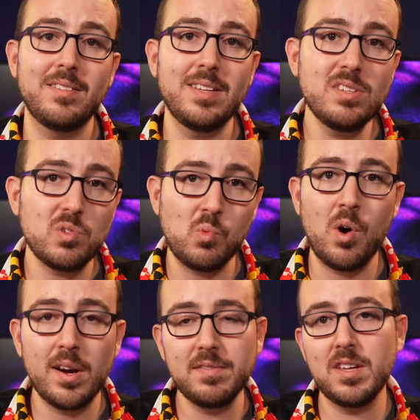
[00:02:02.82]
least
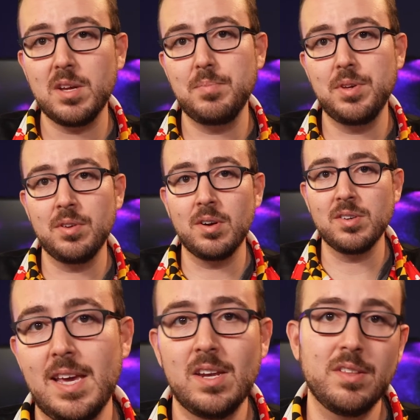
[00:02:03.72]
one of the
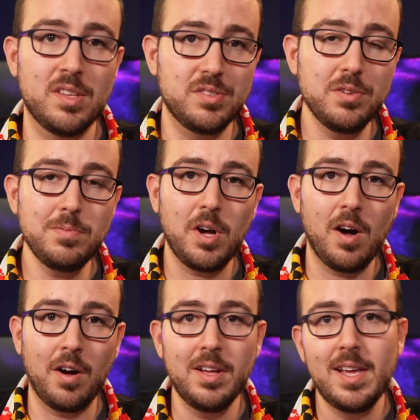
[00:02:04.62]
computers in on the Zoom
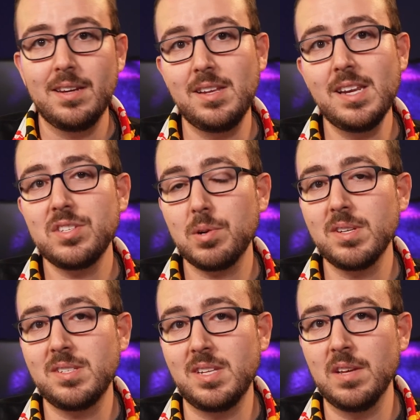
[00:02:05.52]
call needed to
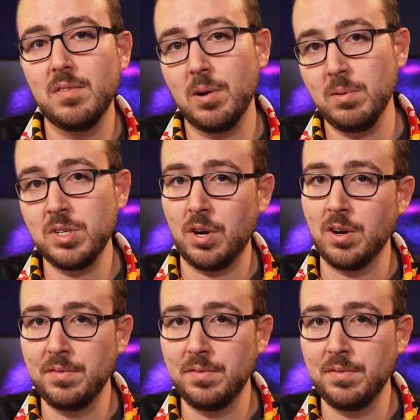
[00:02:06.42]
receive a return